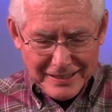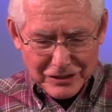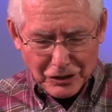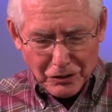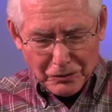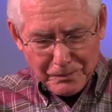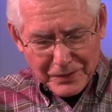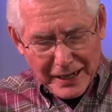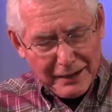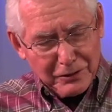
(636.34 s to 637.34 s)
So
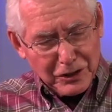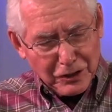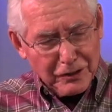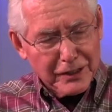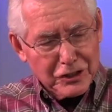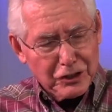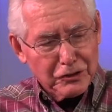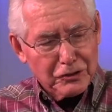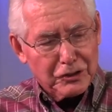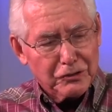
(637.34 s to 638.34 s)
I encourage
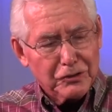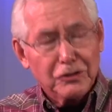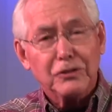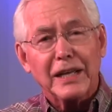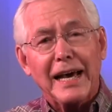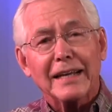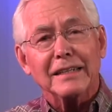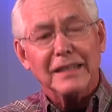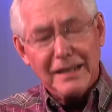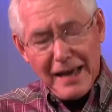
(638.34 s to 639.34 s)
you to do that
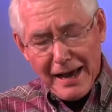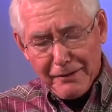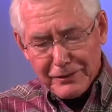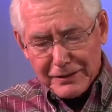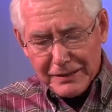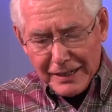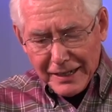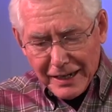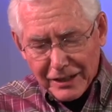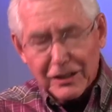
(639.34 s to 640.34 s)
and then have a
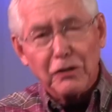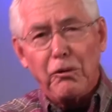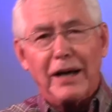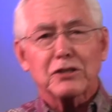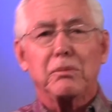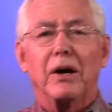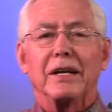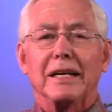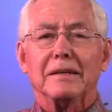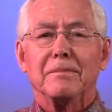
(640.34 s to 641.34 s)
little watch
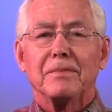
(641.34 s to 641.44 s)
party.